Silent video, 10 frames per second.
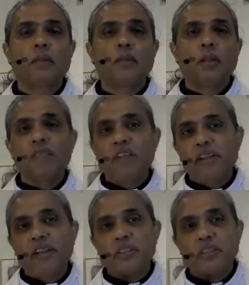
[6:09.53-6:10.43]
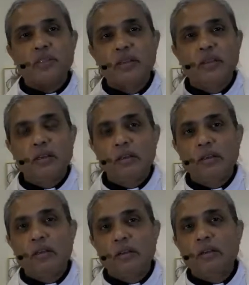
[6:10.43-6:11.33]
There are various
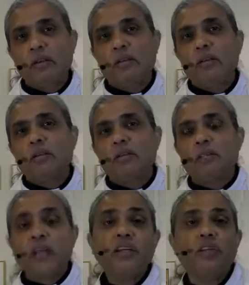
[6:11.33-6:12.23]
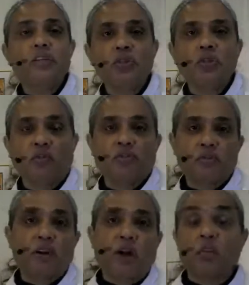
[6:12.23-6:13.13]
sections of
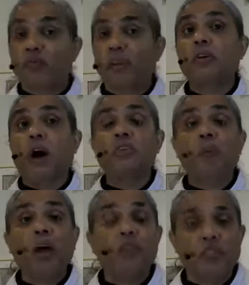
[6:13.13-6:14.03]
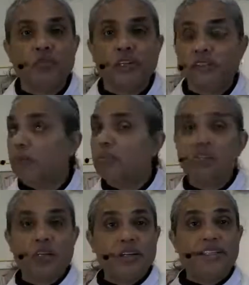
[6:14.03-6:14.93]
philosophy, like cosmology, for example,
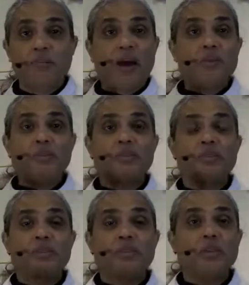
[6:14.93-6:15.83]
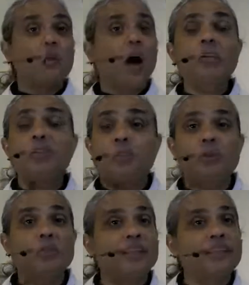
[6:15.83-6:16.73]
studies about the
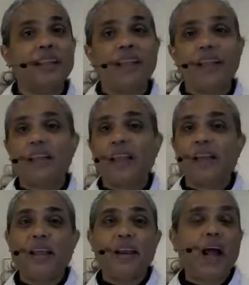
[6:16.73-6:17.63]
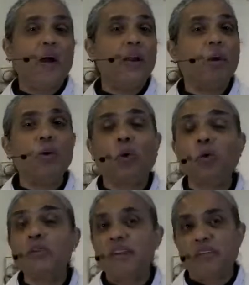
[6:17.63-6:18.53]
cosmos and what
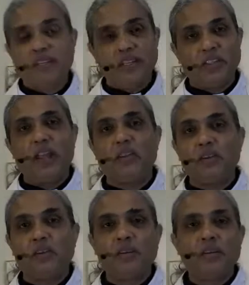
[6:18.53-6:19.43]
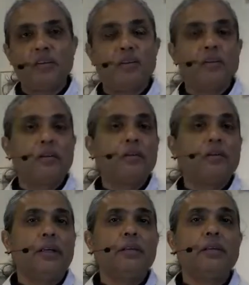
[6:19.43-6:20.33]
holds everything together.
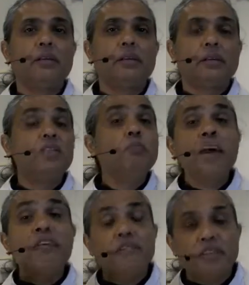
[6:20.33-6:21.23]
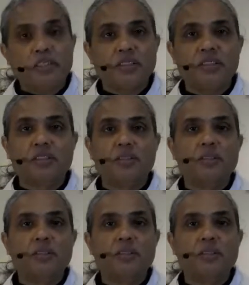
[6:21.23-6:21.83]
Right? There's metaphysics,